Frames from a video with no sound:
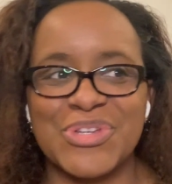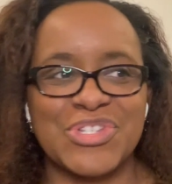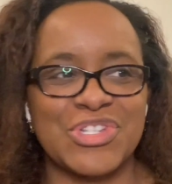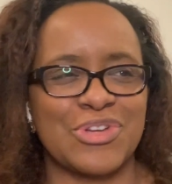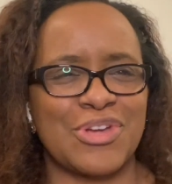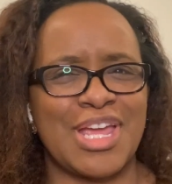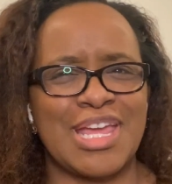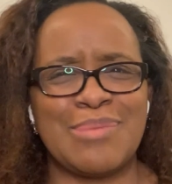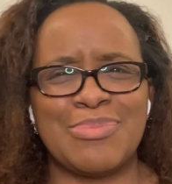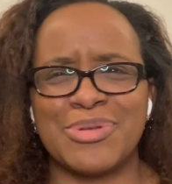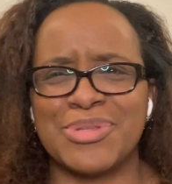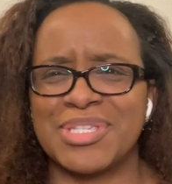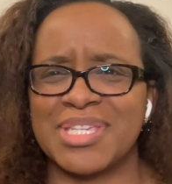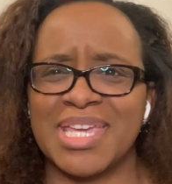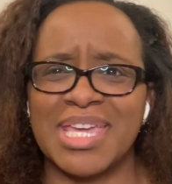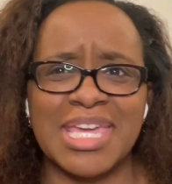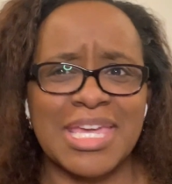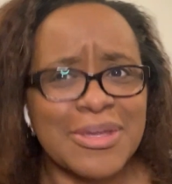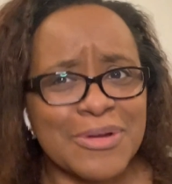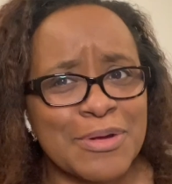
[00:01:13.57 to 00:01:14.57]
you're able to
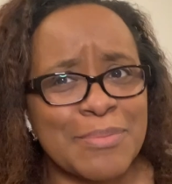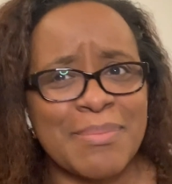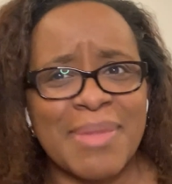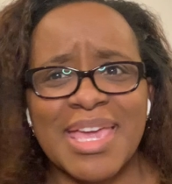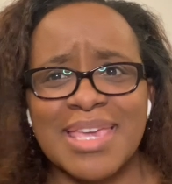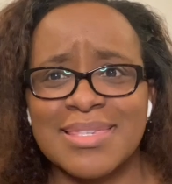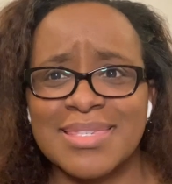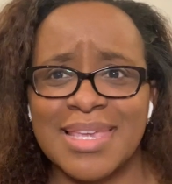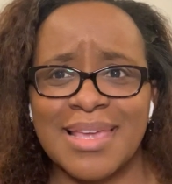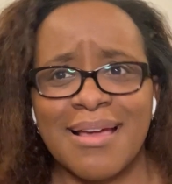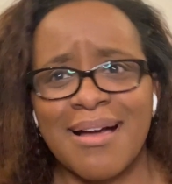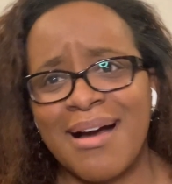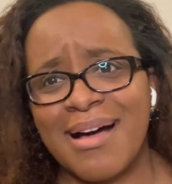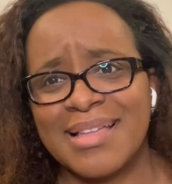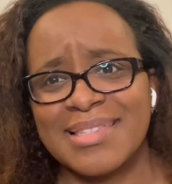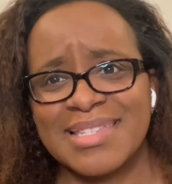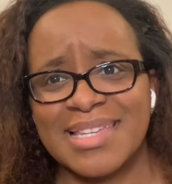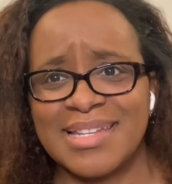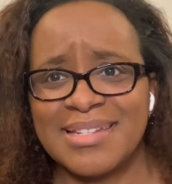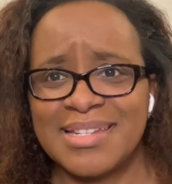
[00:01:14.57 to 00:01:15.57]
hear amazing
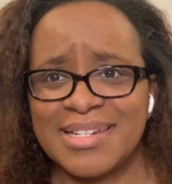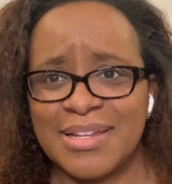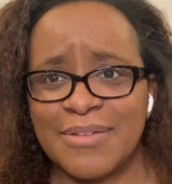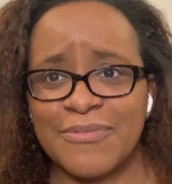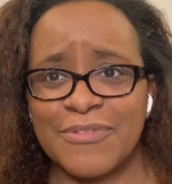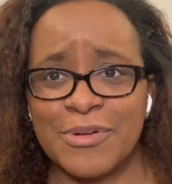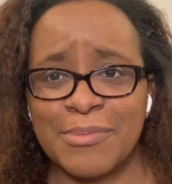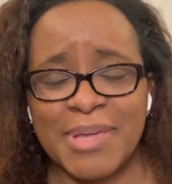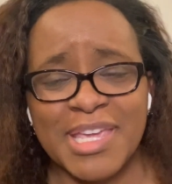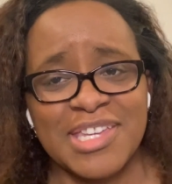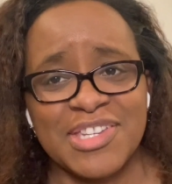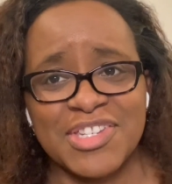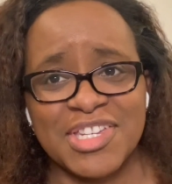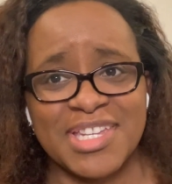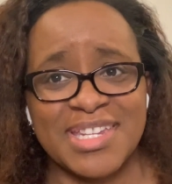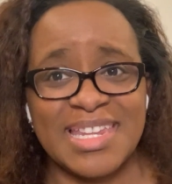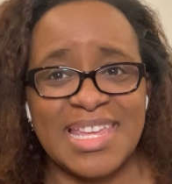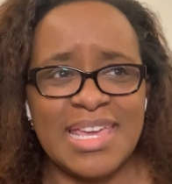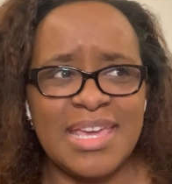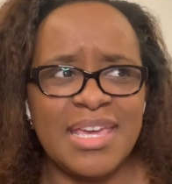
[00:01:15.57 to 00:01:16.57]
content and information.